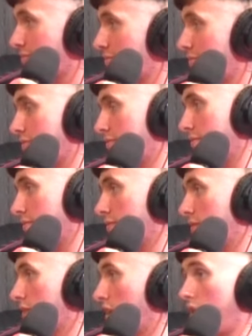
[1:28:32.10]
it'll take a
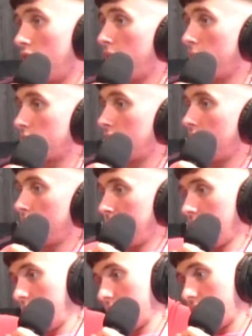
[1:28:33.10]
while too. Oh, 100%. I
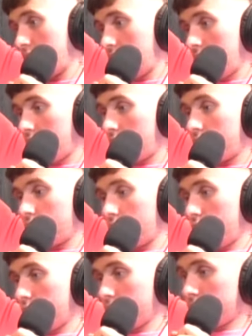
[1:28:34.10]
mean, like, you
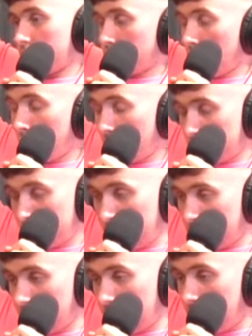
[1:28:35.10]
know, Rome wasn't
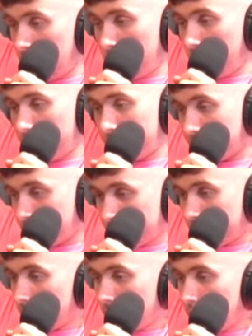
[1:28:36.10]
built today, but
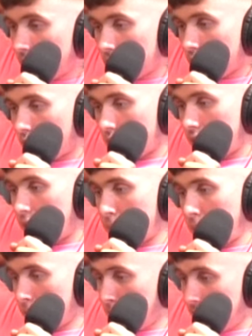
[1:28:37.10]
these
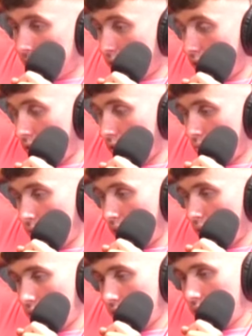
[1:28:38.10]
big bikes, as you
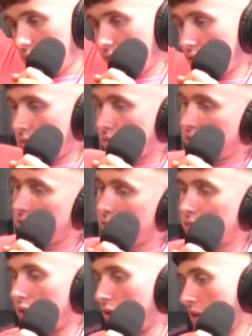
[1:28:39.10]
well know yourself, you know, you
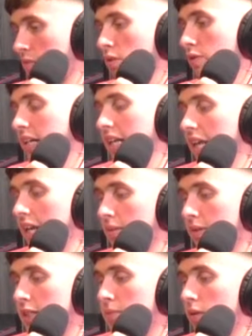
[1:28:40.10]
don't learn them overnight
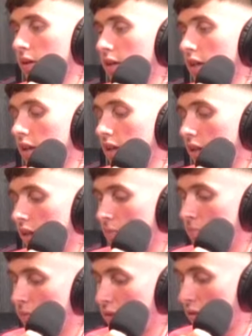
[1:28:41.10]
anyways, but... No
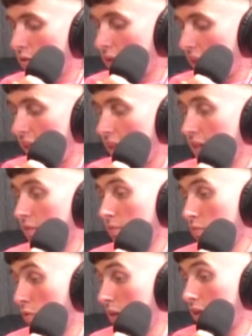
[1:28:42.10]
you know, any
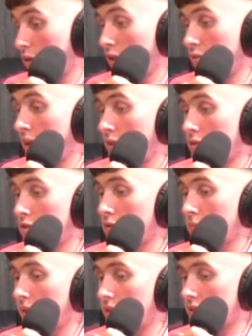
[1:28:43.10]
real good rider in
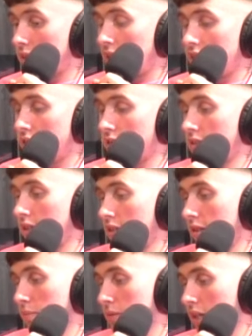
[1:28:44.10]
a bike will tell you
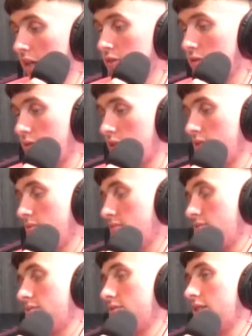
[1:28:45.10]
themselves, you know, you don't